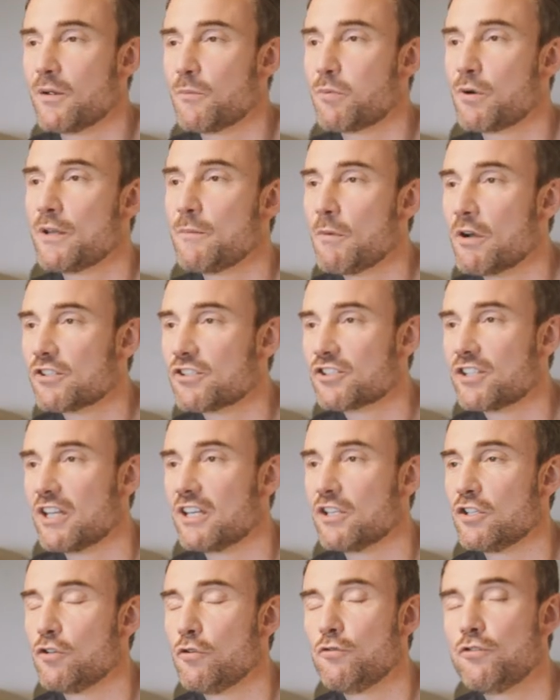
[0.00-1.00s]
pretty much
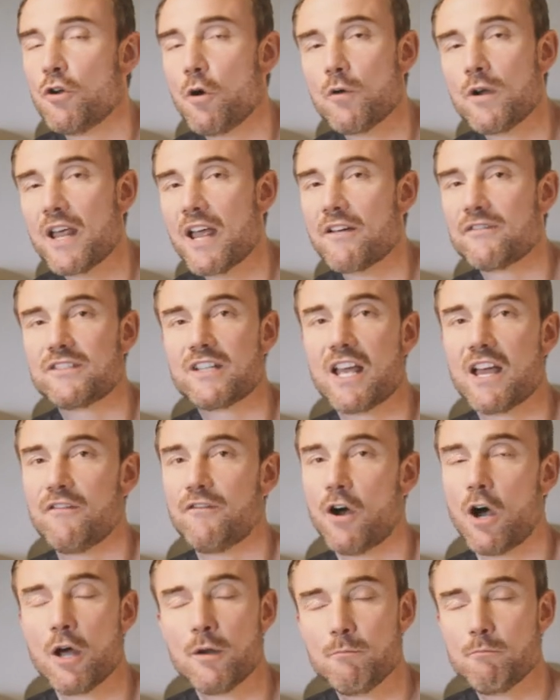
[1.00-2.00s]
that you don't have to have
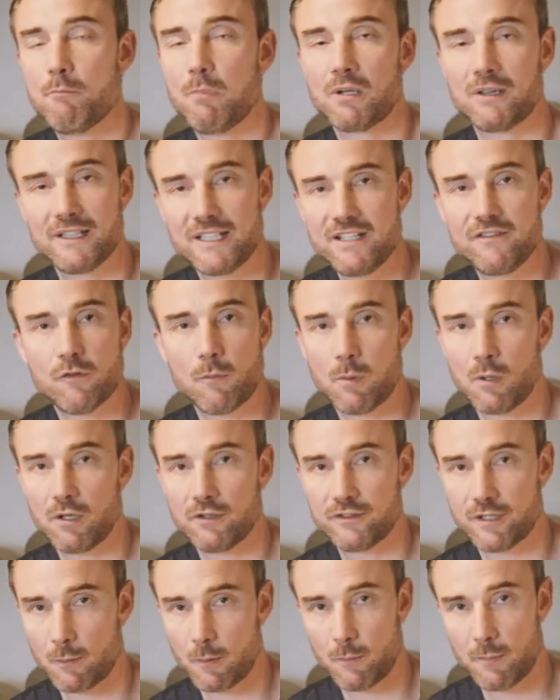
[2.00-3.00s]
unbelievable
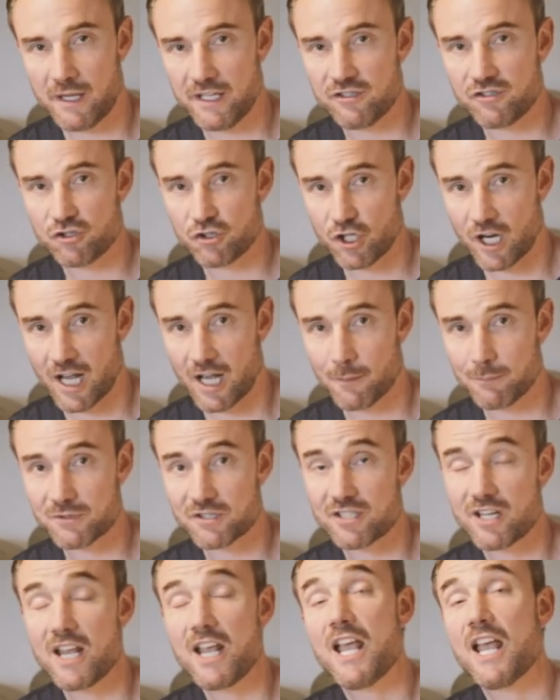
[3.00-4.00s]
double bass chops